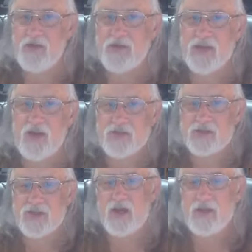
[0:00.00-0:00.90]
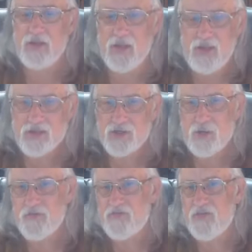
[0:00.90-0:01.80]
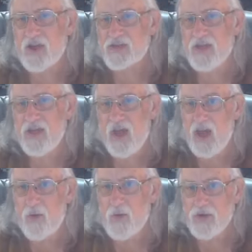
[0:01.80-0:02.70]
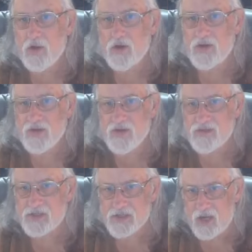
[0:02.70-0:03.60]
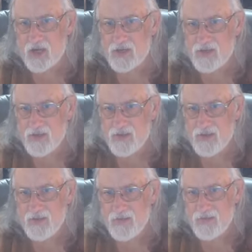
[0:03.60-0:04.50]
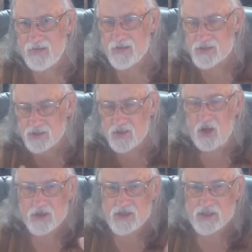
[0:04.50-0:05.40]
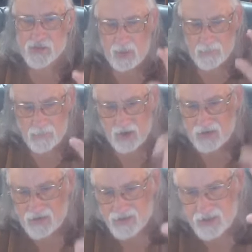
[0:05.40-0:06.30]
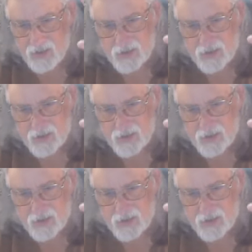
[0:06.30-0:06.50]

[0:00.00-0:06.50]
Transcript: on the outside to affect how we are on the inside as long as our mind